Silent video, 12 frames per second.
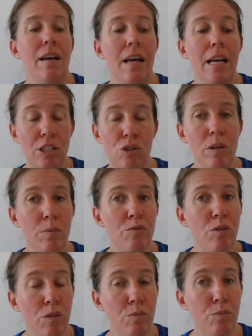history
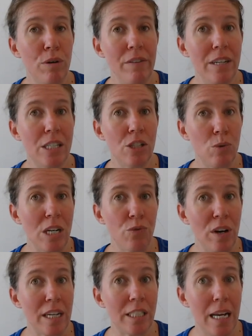of, of previous stress
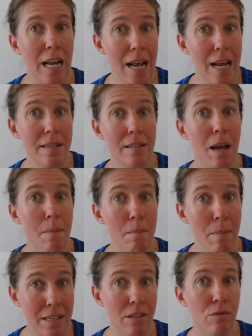fracture is a
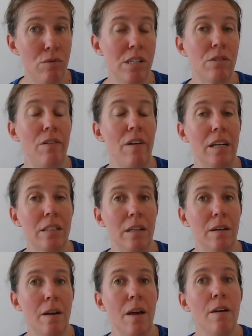massive risk
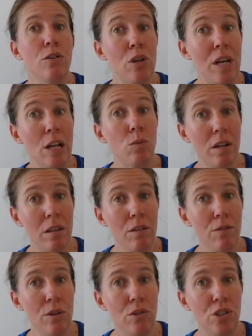factor to get one in the
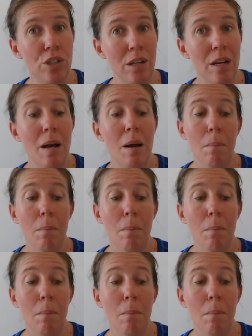future,